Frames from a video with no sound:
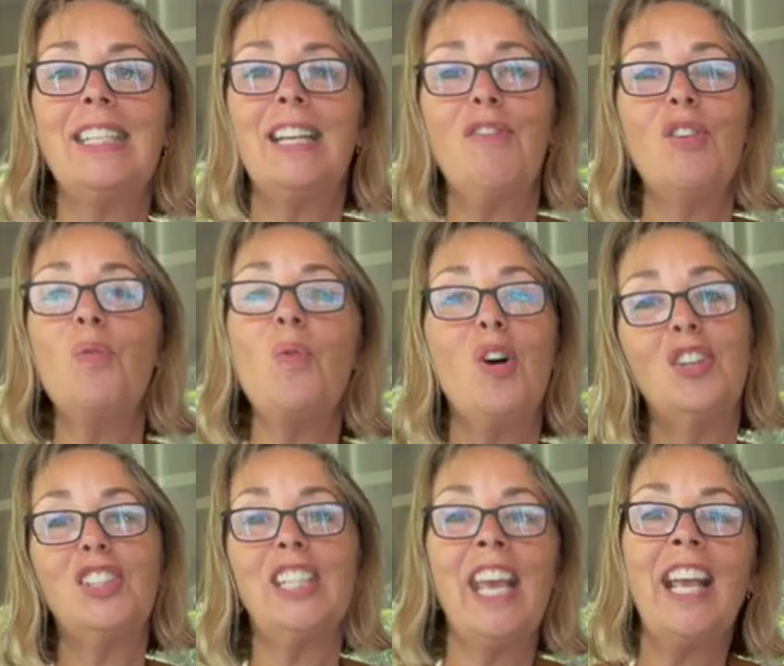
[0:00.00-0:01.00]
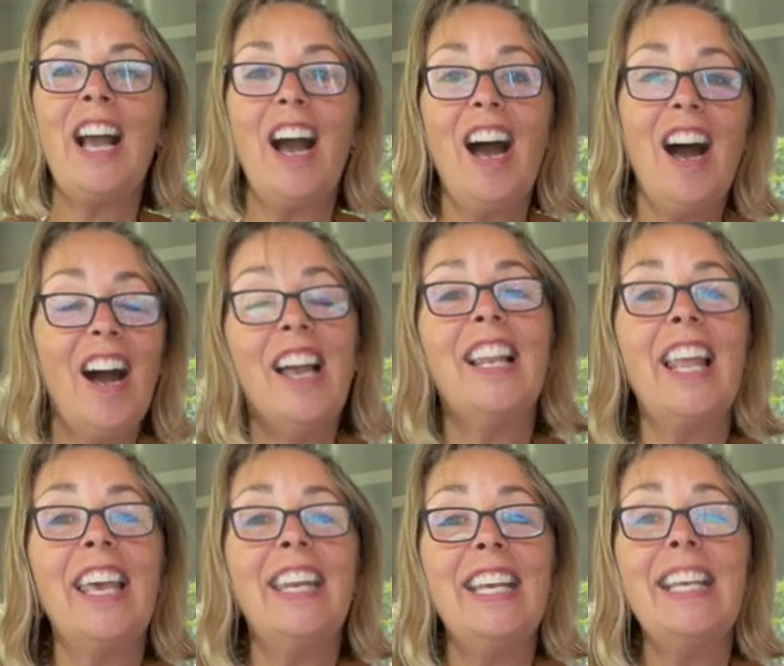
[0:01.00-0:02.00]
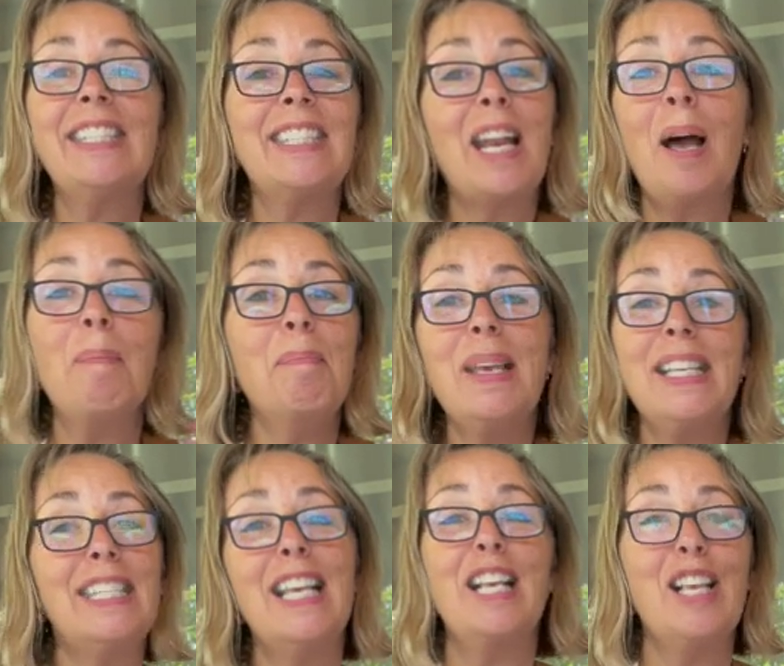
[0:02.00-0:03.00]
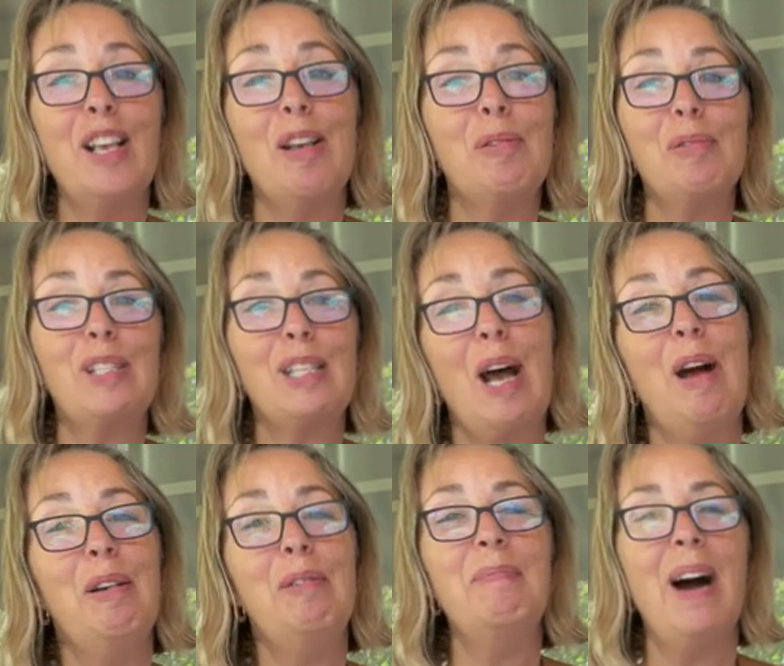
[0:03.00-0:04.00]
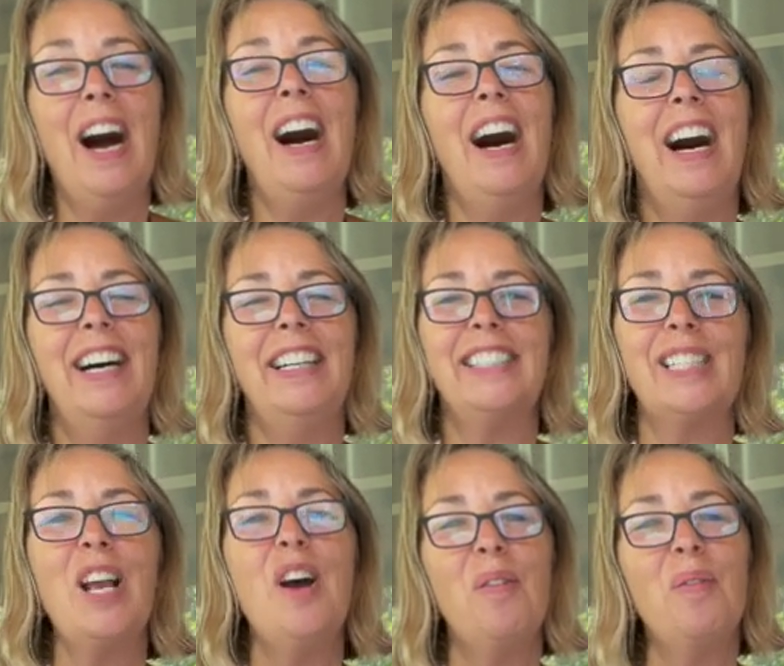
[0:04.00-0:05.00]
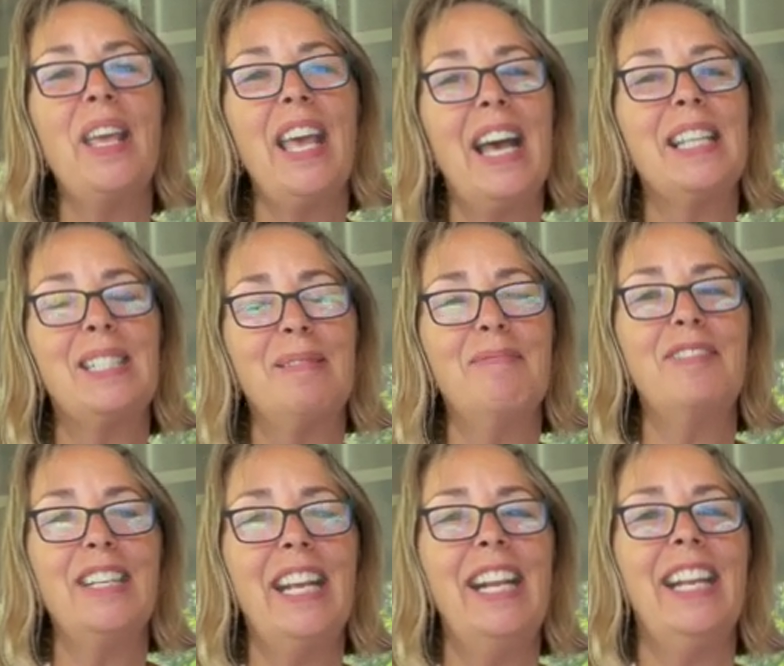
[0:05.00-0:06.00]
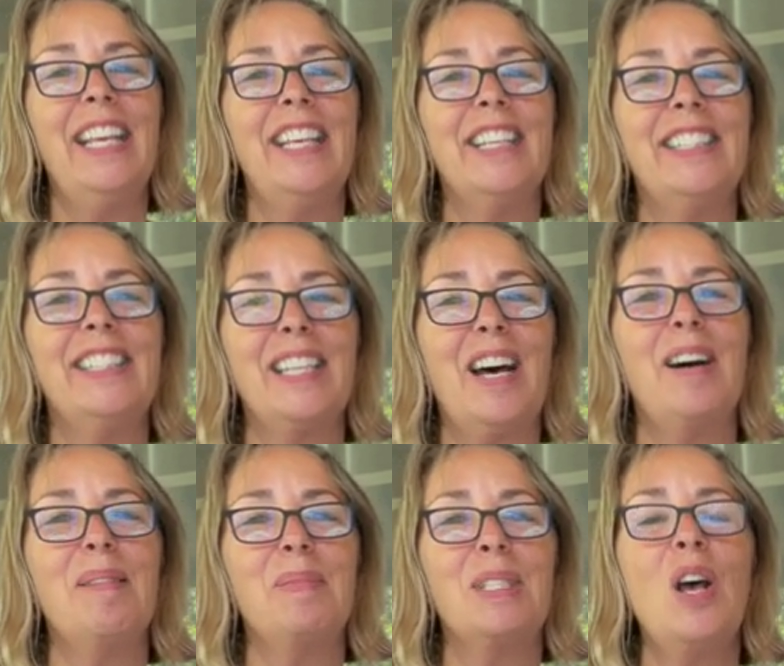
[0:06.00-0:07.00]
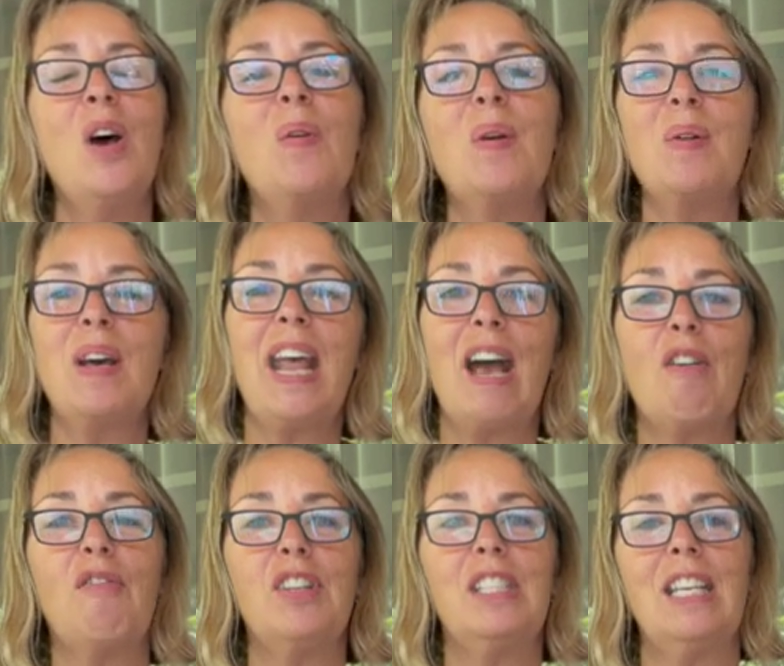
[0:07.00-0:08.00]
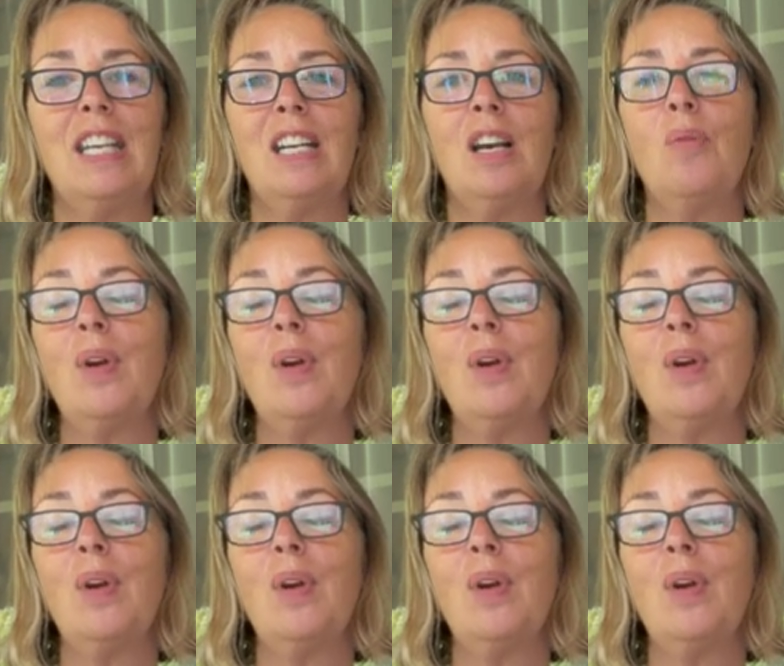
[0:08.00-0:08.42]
And if you're watching, hi ladies, and I'm missing you so much. We had some really good times. We went out for dinner.